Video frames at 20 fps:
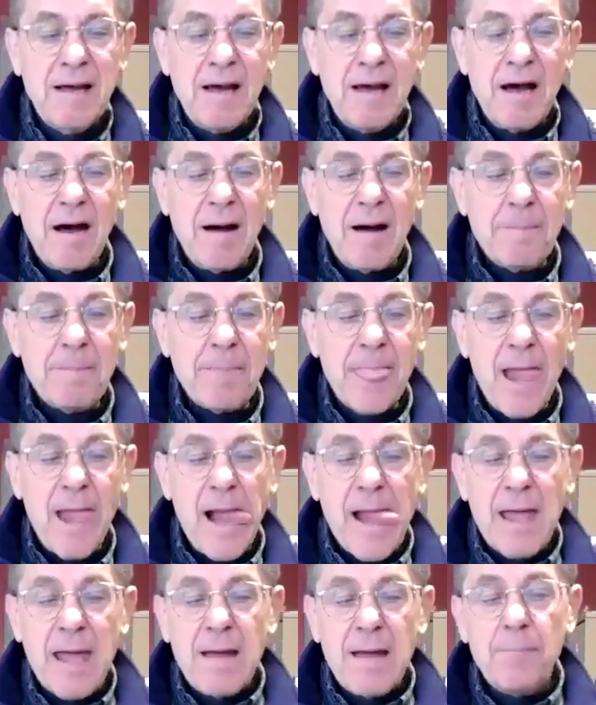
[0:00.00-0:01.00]

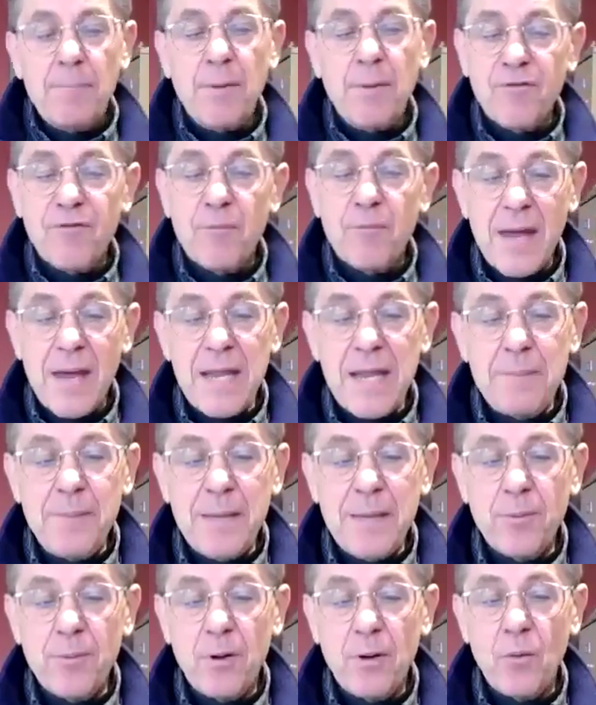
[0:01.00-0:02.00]
But for many
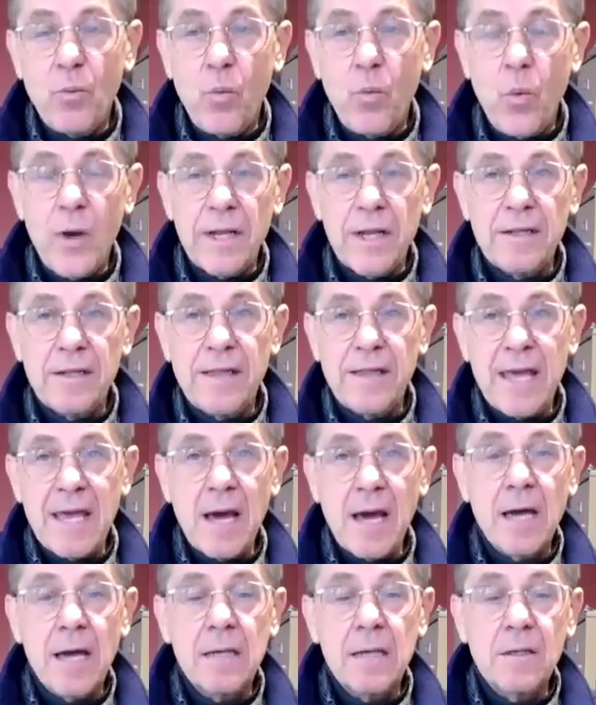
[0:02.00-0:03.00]
people, what they
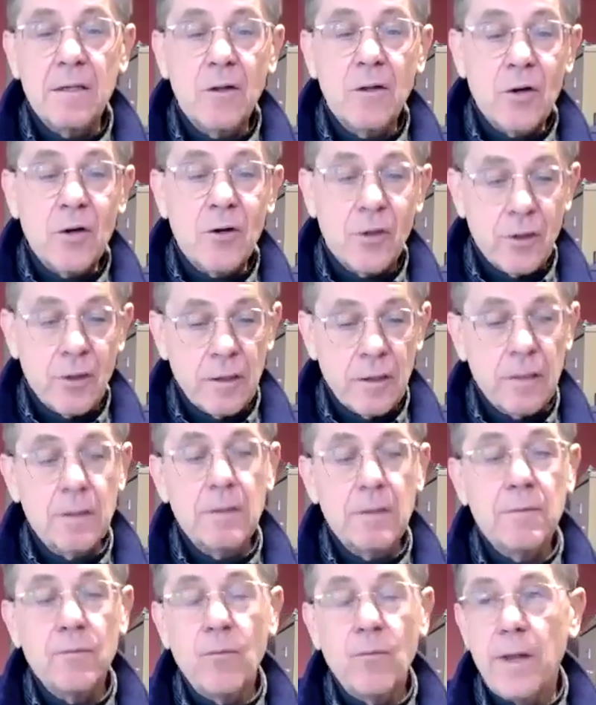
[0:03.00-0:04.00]
unlearn
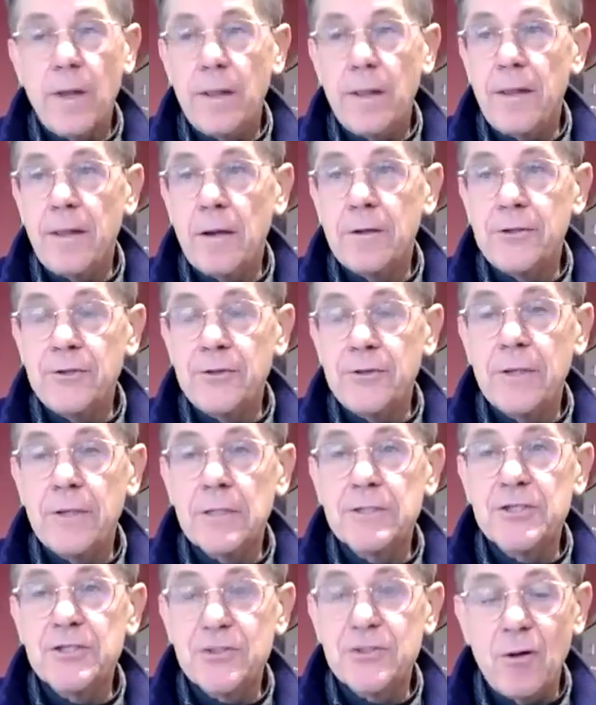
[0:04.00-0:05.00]
when they're doing
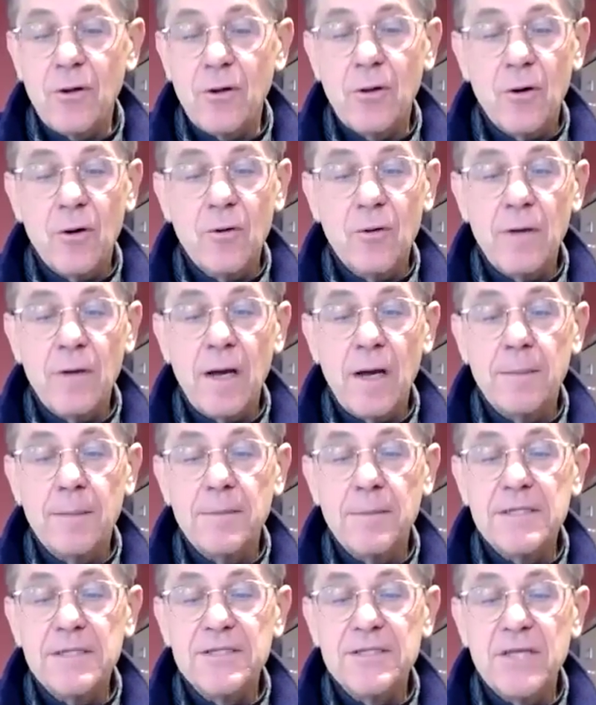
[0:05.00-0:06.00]
a solo
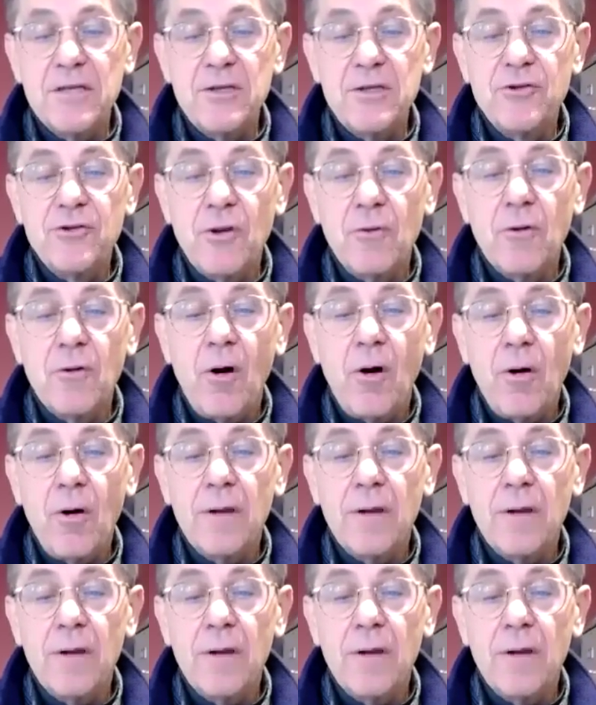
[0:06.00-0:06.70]
is that you don't